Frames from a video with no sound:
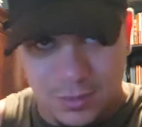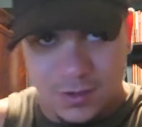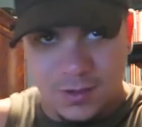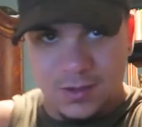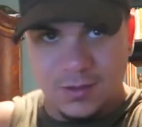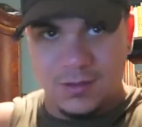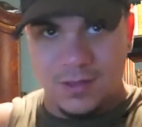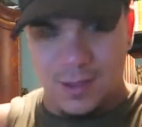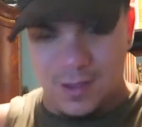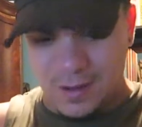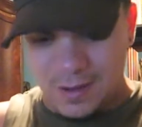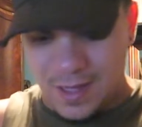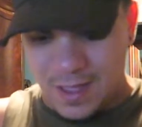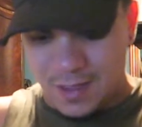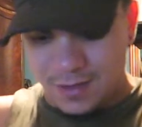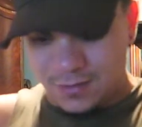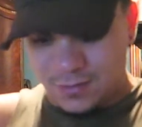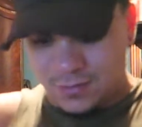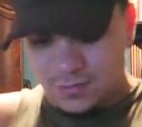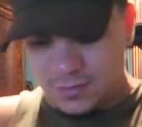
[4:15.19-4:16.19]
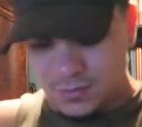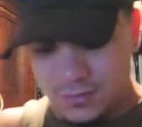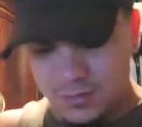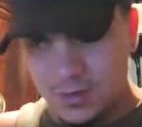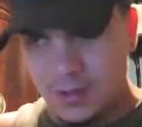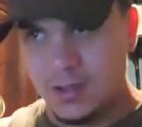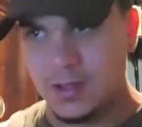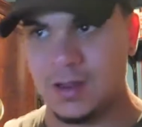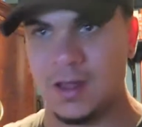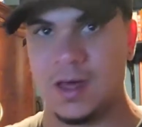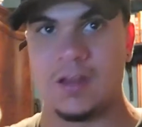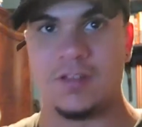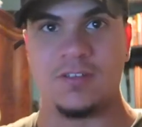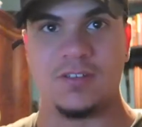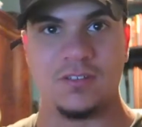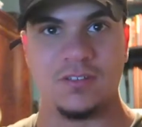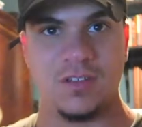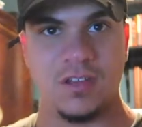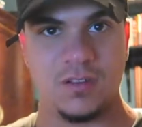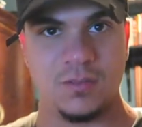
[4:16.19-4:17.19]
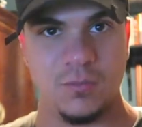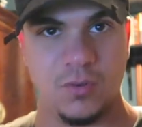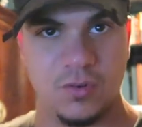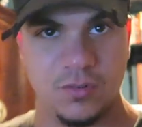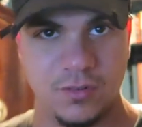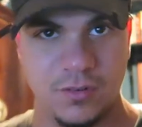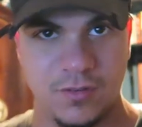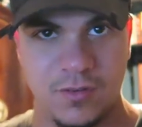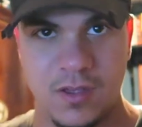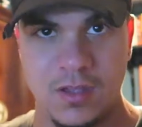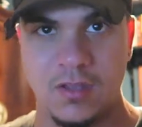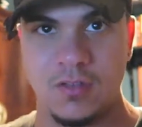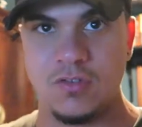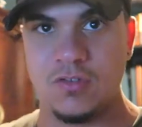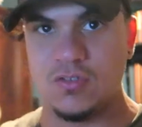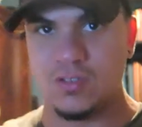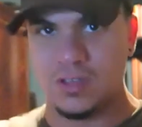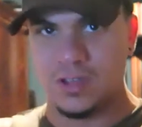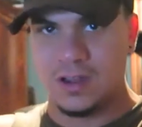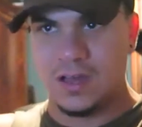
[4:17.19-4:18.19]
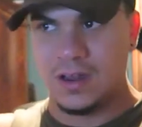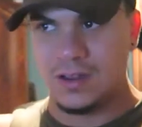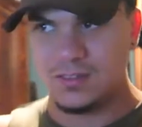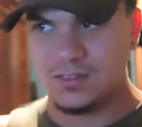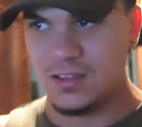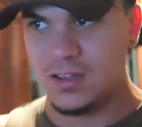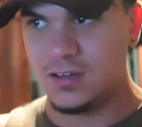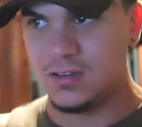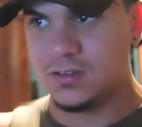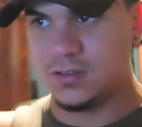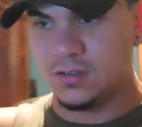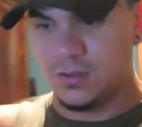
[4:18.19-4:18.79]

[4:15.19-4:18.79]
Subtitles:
this, and that's just a lot of just chest motion, right? You're using a lot of chest